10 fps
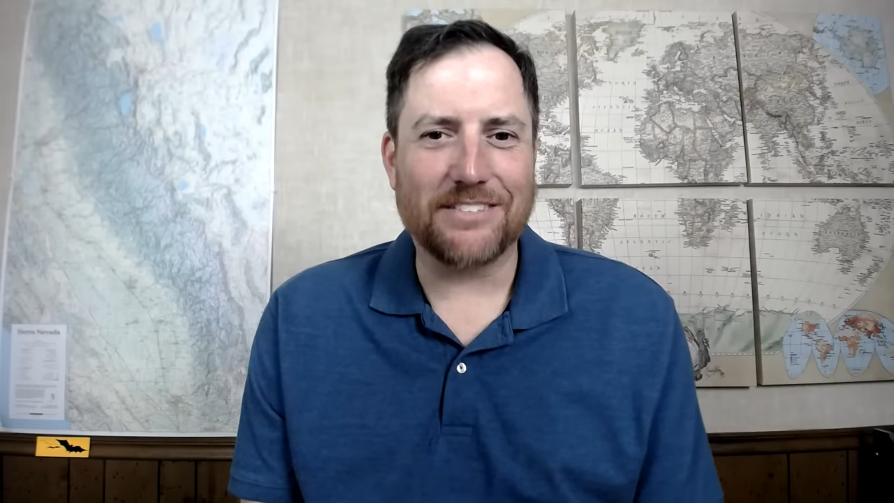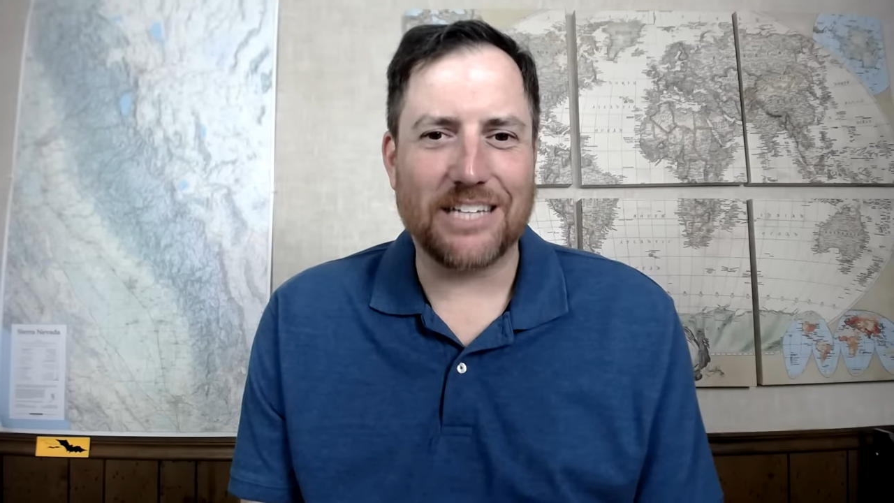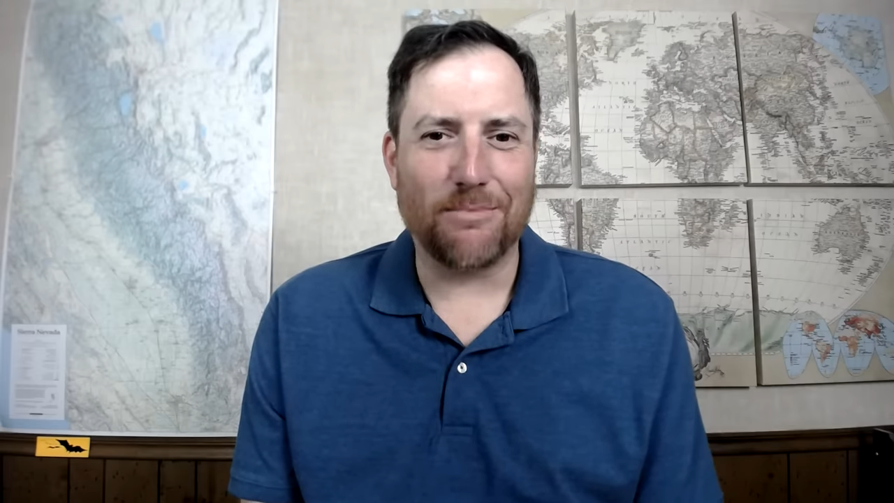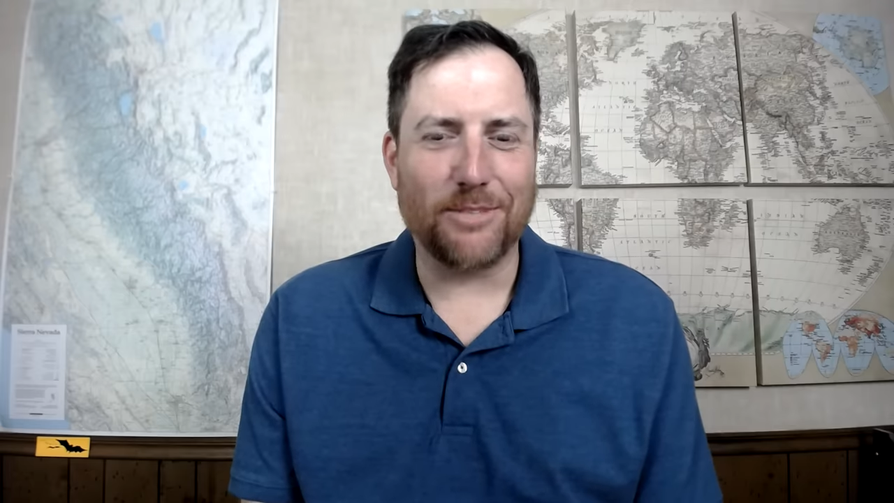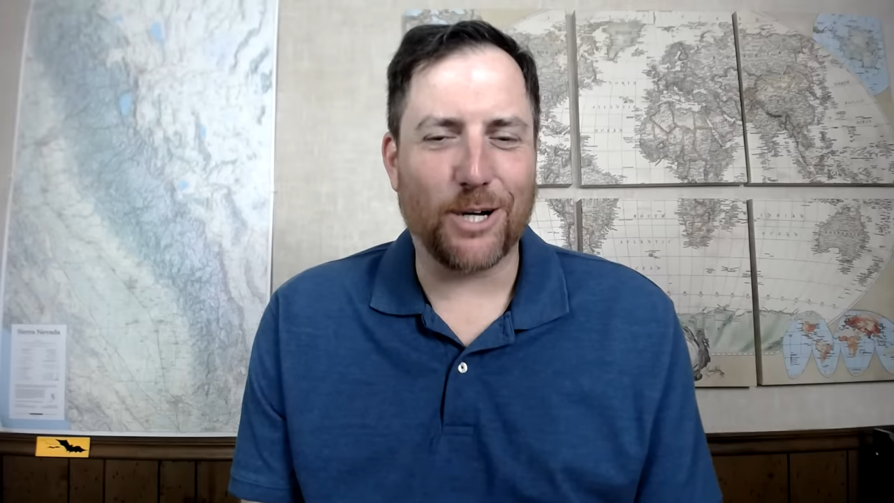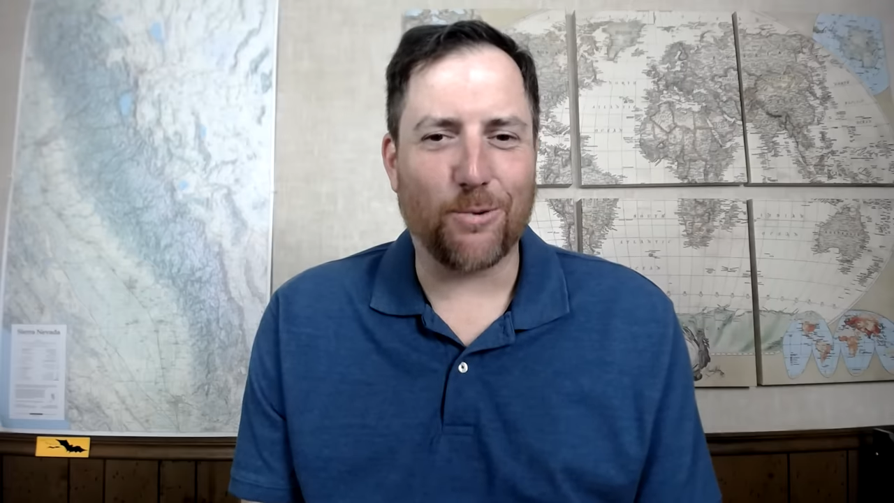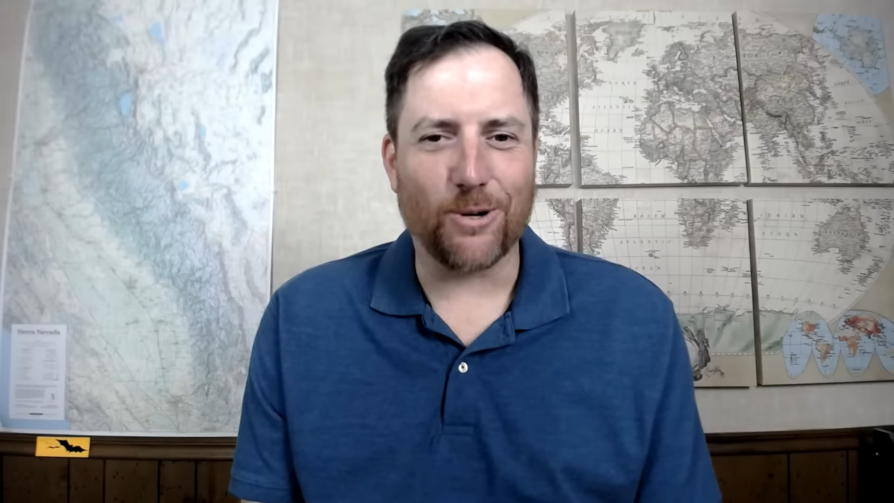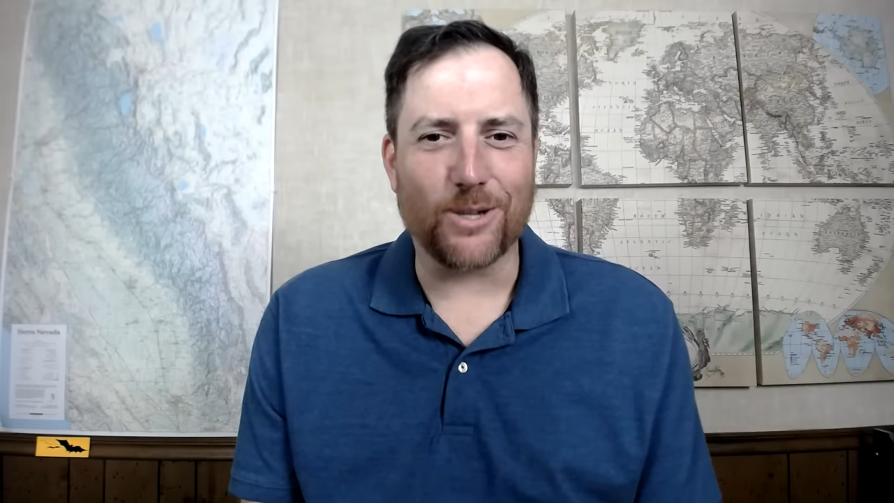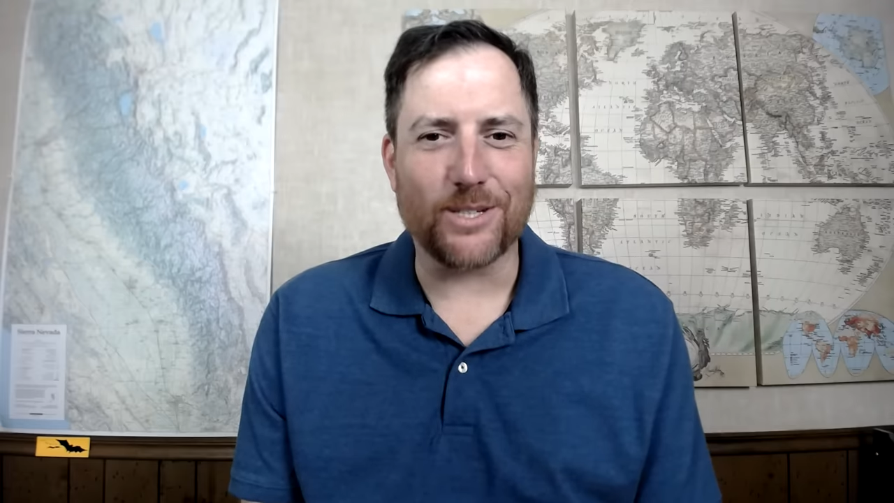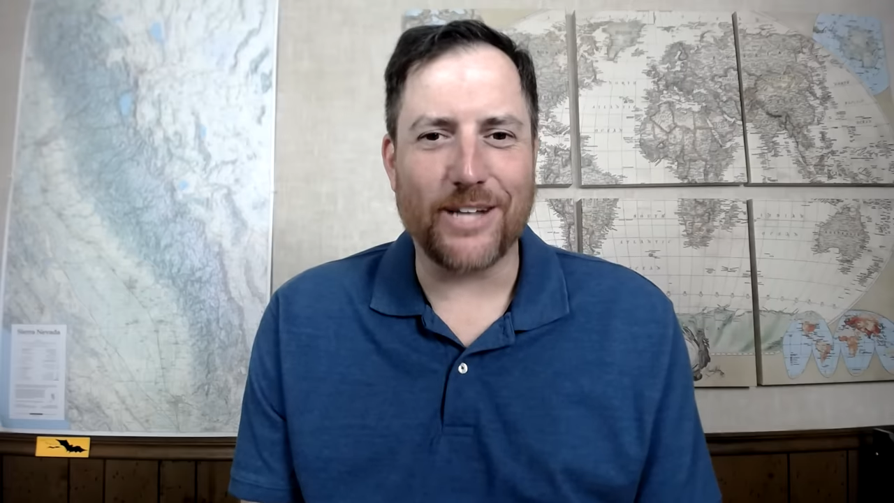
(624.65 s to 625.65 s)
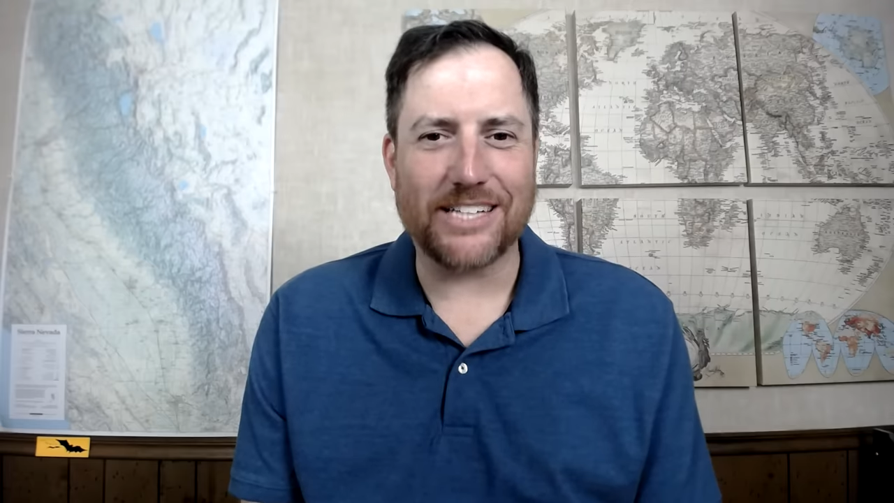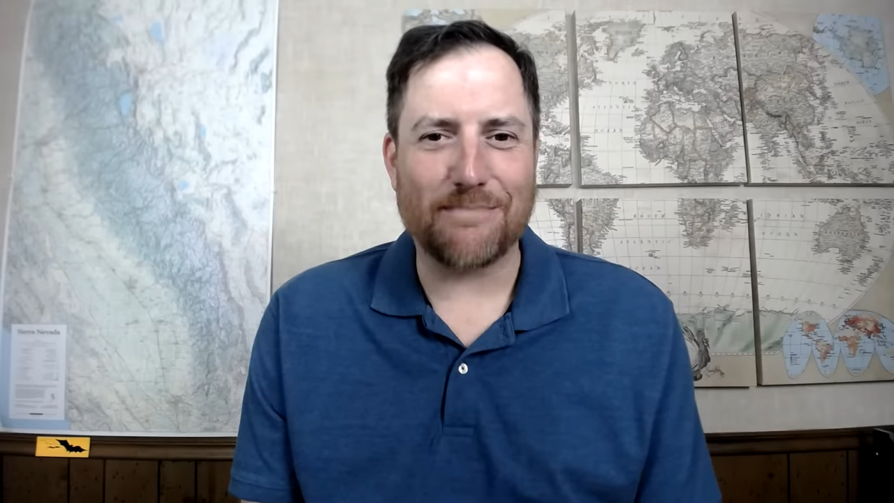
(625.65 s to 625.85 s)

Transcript: I love some of the quirks and